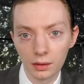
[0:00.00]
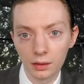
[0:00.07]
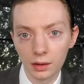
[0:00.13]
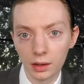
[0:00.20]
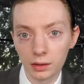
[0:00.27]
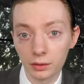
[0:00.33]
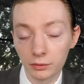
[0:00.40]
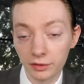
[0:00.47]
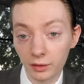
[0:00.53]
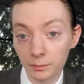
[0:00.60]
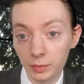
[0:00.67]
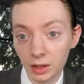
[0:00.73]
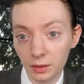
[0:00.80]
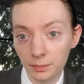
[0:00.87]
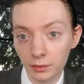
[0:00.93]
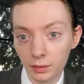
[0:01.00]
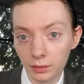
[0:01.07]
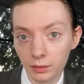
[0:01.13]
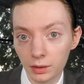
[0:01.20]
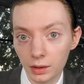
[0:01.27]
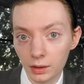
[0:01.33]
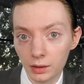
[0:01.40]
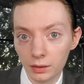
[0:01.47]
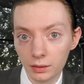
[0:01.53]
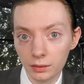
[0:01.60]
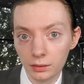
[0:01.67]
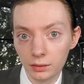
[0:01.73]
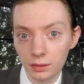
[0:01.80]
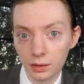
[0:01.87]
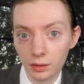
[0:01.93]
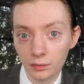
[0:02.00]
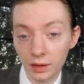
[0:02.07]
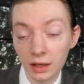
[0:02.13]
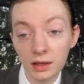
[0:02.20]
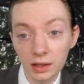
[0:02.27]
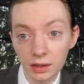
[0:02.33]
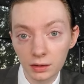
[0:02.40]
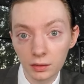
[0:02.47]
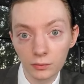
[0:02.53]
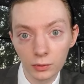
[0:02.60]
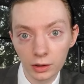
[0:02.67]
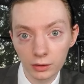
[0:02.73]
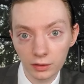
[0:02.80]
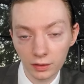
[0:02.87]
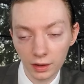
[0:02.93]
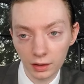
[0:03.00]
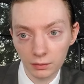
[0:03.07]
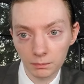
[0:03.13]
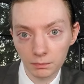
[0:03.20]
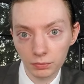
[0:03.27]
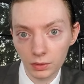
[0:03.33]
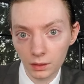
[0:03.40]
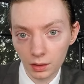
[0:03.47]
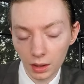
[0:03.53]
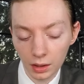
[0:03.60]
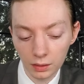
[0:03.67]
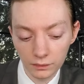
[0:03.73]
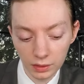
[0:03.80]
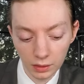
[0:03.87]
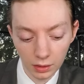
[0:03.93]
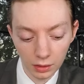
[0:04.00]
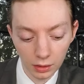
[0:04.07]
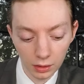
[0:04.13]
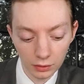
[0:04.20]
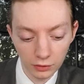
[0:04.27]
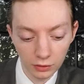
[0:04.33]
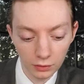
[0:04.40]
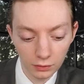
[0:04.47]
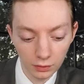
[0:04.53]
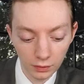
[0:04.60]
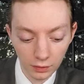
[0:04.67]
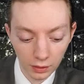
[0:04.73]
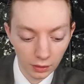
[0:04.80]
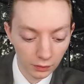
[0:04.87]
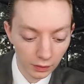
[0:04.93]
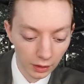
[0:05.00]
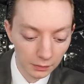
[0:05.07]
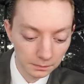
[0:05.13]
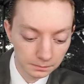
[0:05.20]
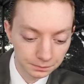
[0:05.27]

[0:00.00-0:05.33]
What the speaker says: I know some people, you know, they eat it where it's like kind of in the cartoons, you know, they